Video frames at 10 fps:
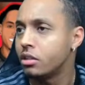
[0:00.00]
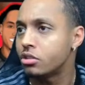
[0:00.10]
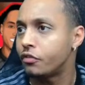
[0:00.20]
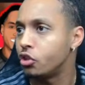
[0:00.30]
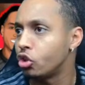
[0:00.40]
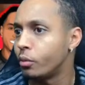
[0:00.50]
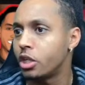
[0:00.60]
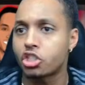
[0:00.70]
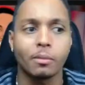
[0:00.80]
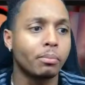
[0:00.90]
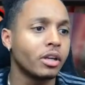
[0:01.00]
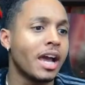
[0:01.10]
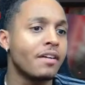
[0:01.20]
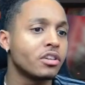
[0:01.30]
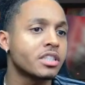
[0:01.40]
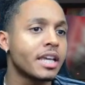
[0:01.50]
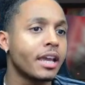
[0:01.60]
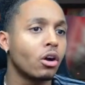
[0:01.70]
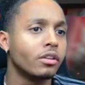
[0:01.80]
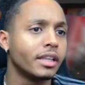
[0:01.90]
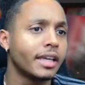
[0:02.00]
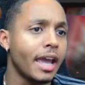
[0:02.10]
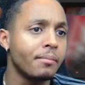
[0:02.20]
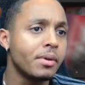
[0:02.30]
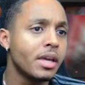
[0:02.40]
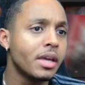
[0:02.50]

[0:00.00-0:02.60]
So if you do want to jump on and have your say on the game,